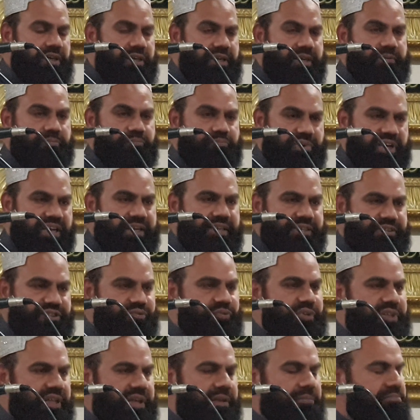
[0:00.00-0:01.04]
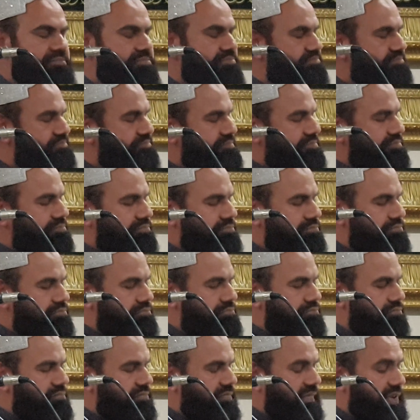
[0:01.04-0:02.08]
companions with him.
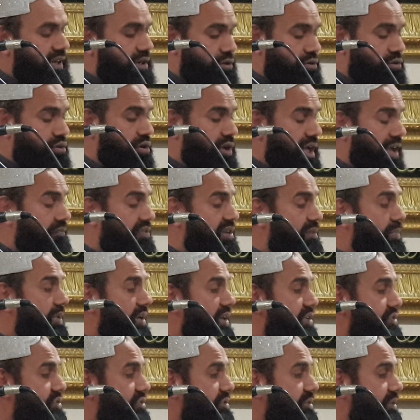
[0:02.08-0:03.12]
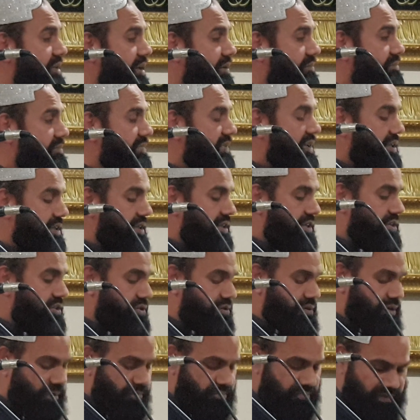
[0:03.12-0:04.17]
Everybody stood up. He stood
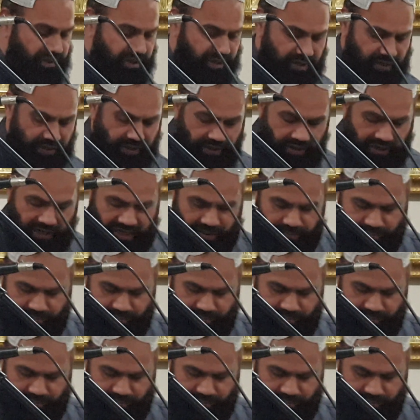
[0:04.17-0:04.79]
up and